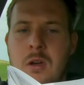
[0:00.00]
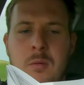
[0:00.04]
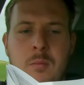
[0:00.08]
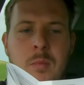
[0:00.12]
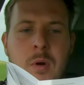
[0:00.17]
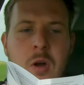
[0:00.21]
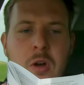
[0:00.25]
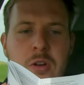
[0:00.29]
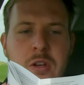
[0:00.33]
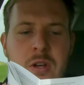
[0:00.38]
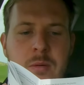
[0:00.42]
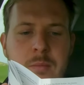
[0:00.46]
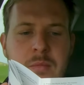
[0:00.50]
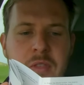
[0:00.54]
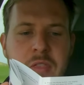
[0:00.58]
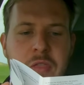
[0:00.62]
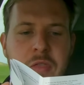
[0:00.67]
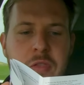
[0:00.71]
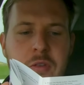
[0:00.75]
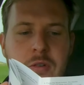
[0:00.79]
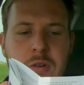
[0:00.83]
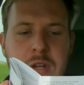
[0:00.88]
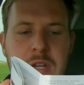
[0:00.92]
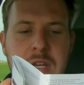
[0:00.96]
Mode number
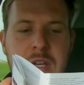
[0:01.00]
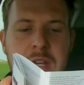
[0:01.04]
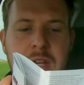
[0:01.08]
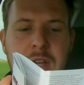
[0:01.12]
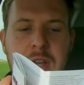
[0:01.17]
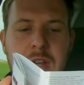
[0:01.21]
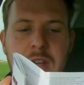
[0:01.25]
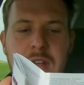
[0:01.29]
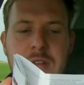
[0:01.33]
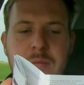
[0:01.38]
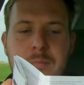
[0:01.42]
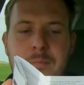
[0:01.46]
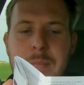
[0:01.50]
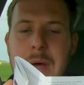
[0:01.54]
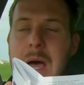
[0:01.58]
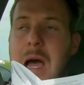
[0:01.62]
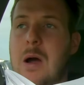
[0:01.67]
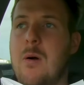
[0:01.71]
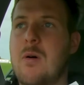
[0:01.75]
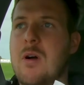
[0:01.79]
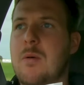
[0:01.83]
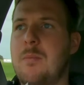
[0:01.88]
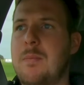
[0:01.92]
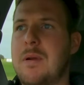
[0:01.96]
3 is
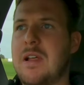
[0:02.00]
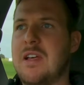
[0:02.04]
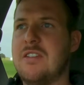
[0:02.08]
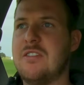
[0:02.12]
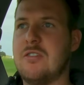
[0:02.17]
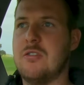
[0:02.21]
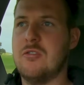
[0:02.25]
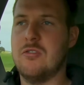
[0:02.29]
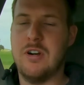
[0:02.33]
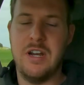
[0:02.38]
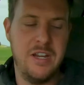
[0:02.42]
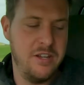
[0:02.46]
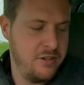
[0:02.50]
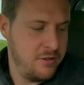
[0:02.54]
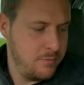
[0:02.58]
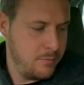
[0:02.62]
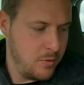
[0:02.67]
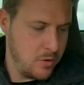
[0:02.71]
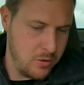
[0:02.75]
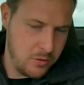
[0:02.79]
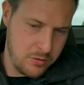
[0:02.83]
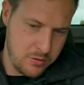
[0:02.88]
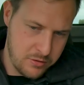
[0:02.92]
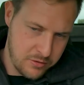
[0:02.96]
power plus race
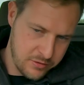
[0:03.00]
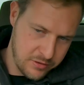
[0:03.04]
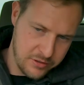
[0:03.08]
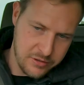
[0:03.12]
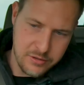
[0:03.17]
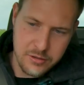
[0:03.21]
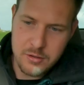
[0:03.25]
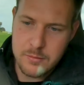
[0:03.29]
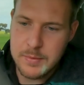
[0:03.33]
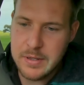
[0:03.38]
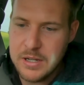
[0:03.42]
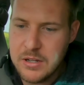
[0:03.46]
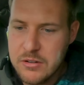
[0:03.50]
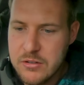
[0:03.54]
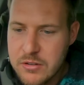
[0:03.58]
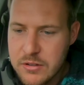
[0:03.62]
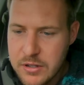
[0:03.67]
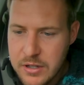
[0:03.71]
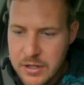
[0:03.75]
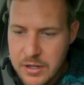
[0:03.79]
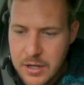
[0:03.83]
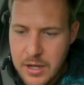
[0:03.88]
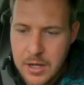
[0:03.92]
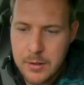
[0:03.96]
mode. So this is going to be
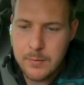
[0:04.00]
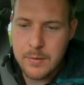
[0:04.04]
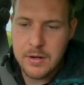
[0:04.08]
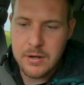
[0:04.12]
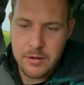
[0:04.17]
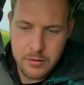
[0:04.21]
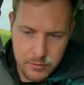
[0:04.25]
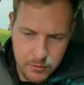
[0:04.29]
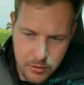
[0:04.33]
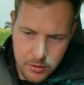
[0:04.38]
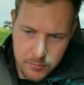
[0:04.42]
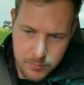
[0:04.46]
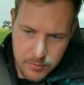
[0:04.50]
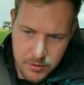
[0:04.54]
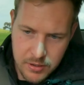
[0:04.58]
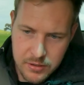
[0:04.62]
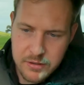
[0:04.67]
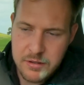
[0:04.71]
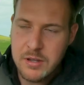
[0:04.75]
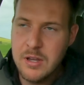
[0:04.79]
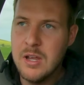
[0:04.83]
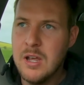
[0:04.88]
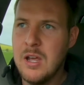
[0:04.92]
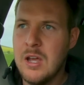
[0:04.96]
interesting. And we're in a
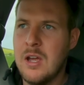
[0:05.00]
robot.